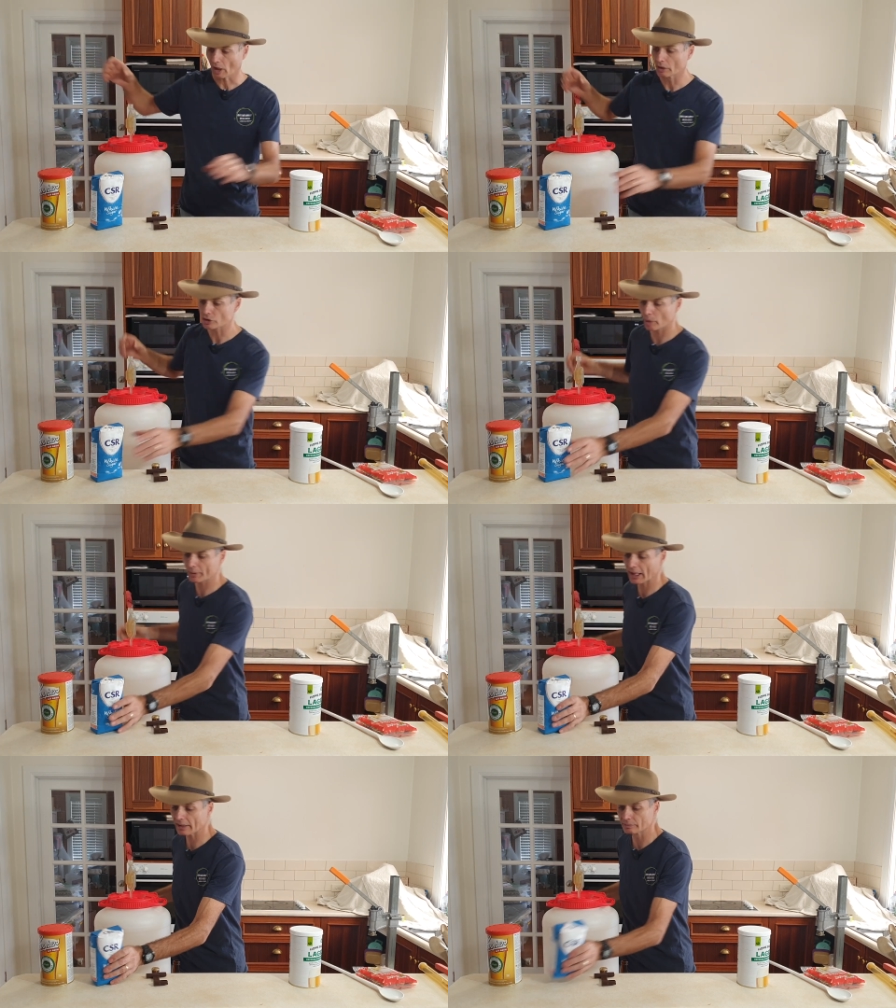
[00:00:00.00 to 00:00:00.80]
On top
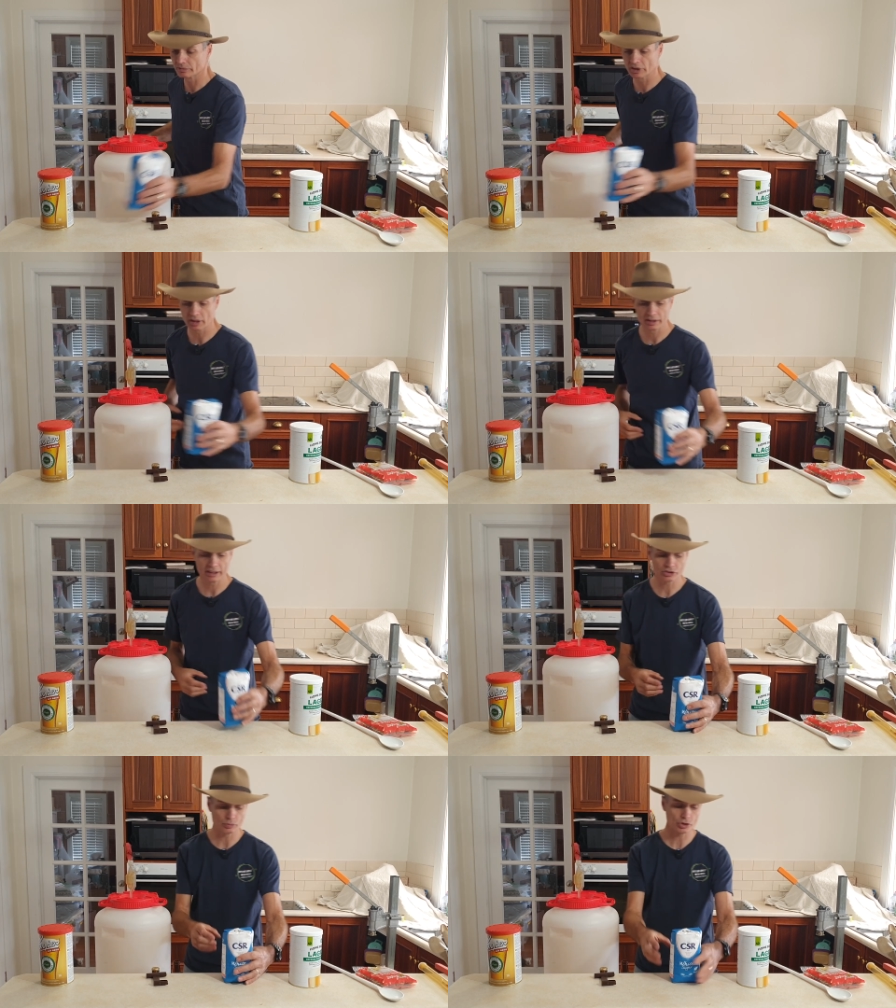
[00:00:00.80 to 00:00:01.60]
of that, you're gonna
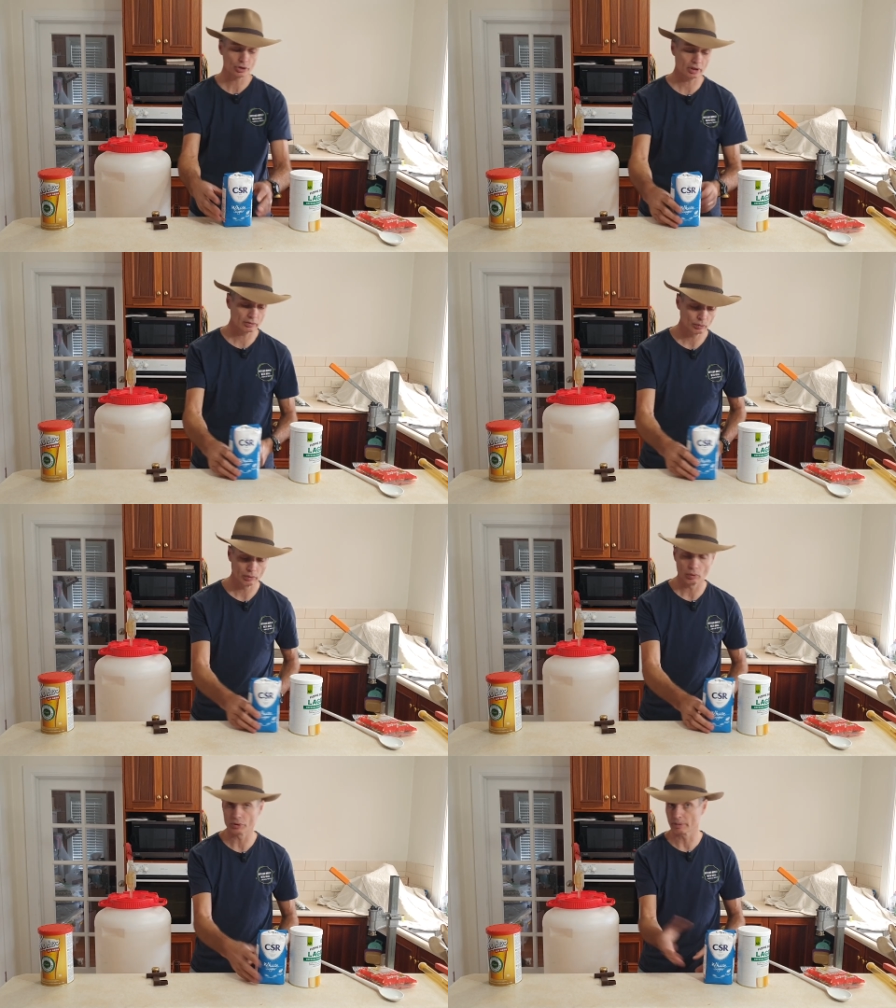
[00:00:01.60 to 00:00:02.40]
need some sugar,
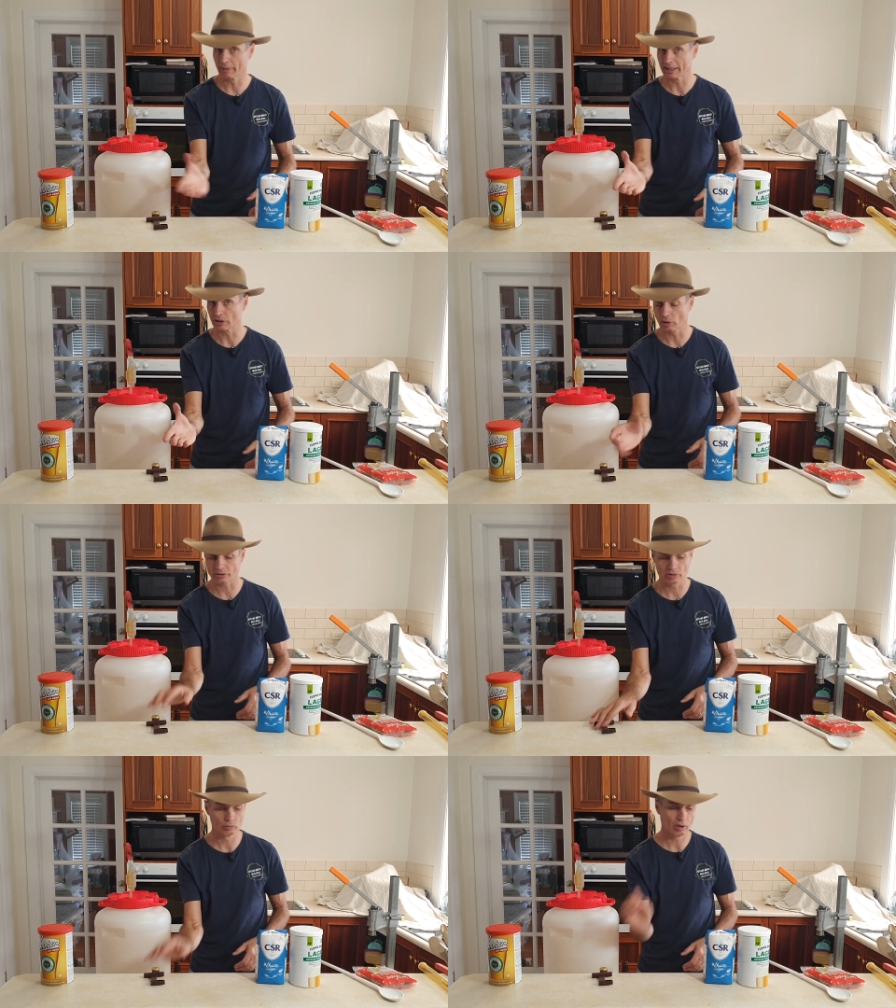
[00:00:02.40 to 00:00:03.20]
or you may
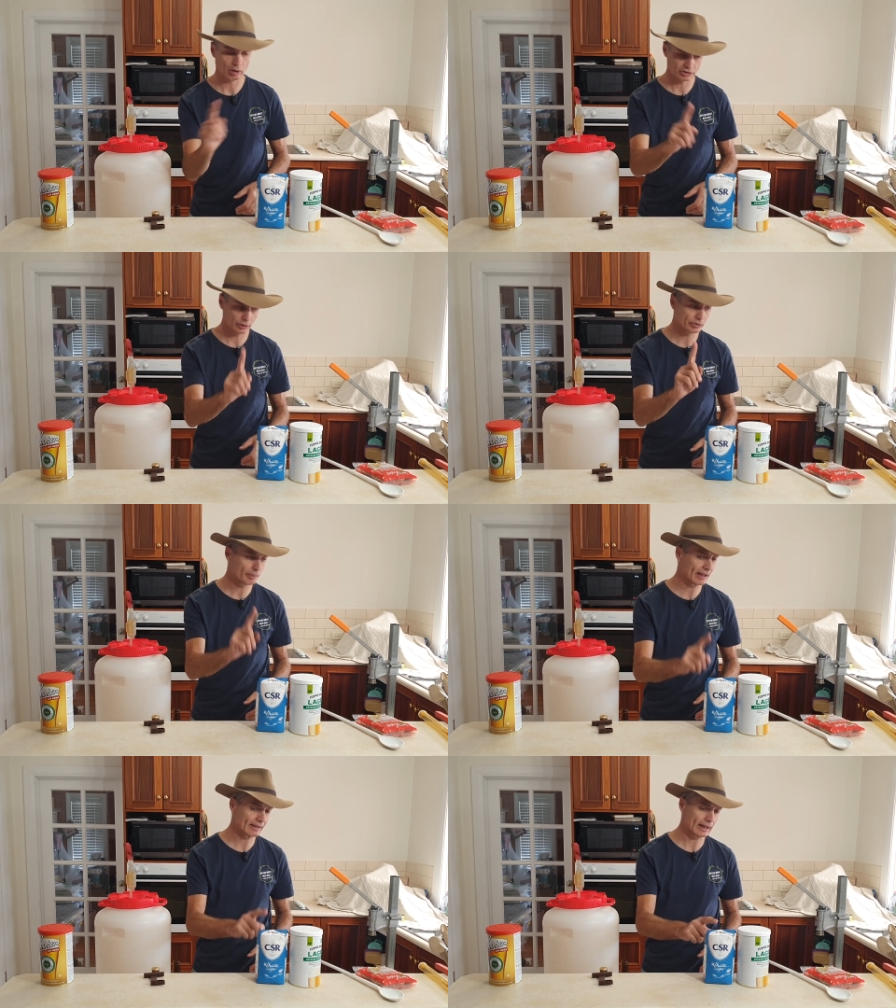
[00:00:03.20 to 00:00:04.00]
not. I'll tell you
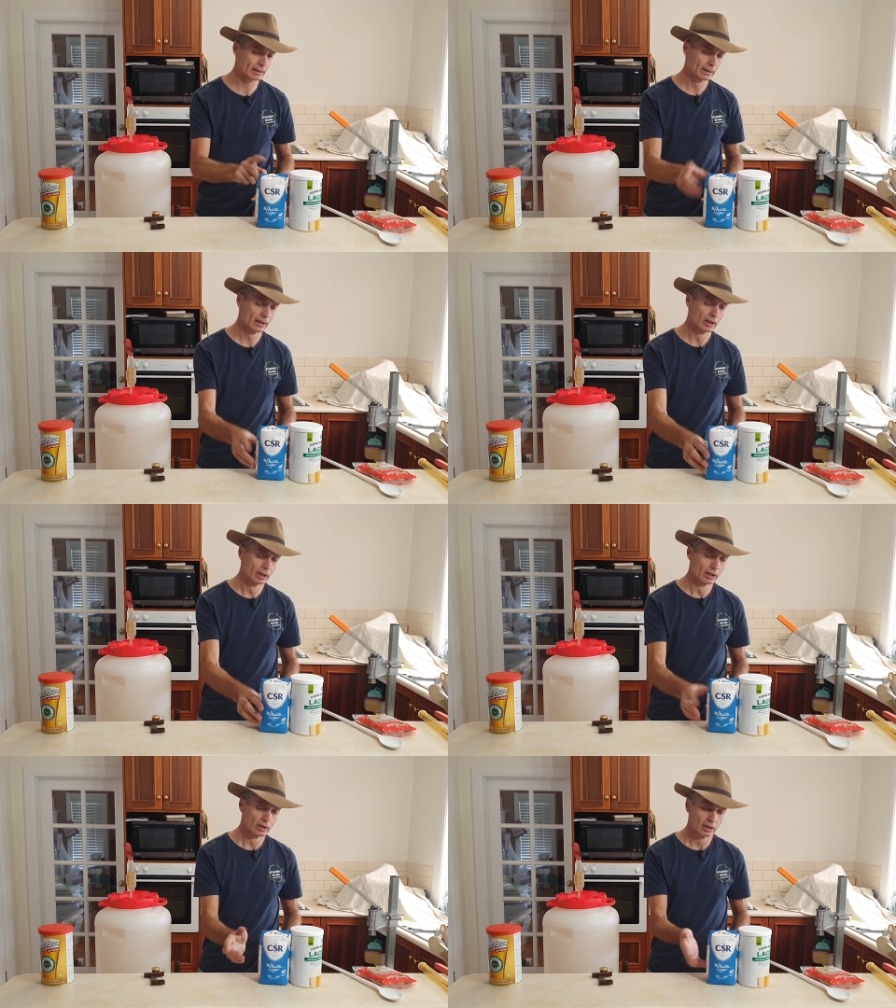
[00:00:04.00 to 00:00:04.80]
about that.
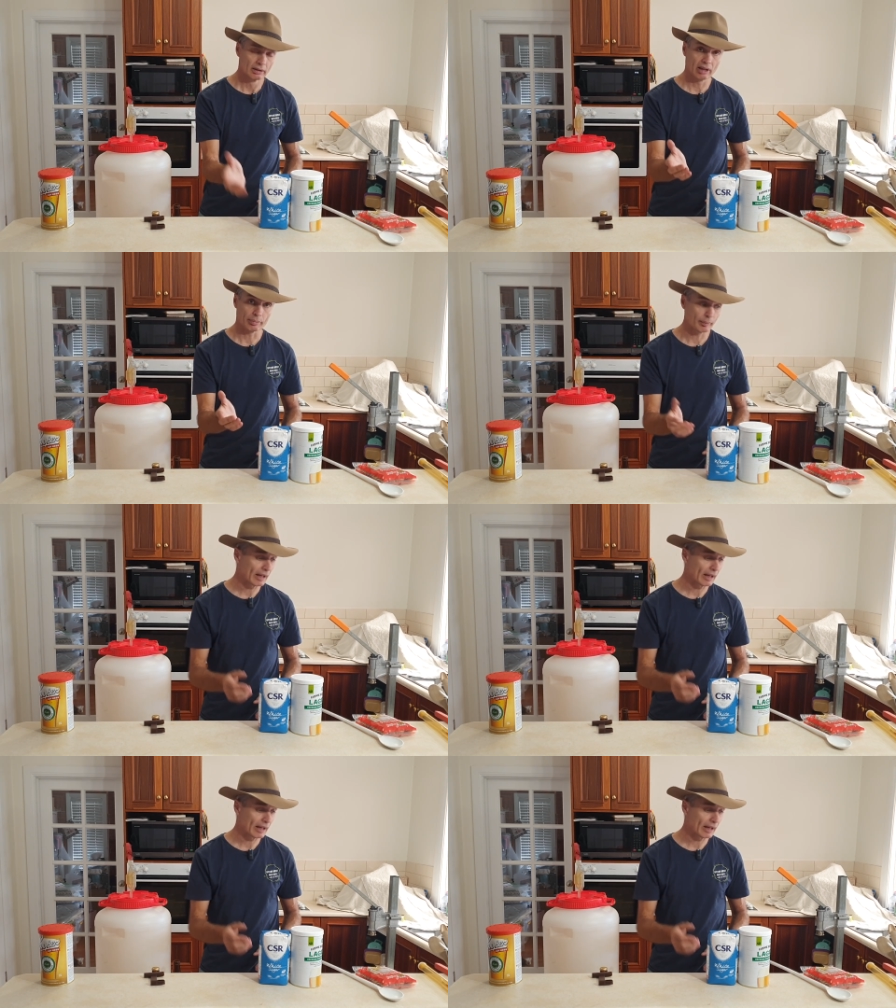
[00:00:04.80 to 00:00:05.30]
A couple of